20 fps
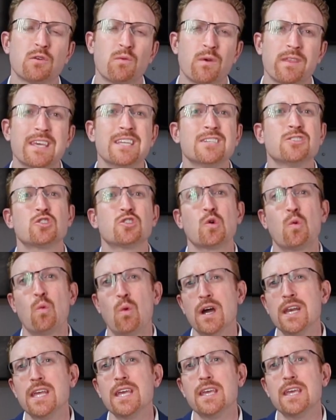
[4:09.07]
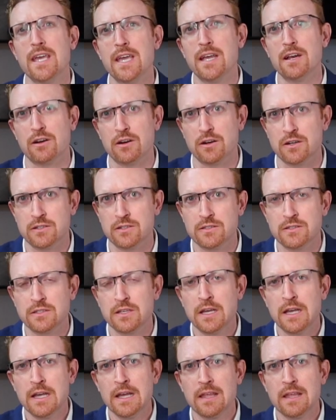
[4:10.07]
within 20 years,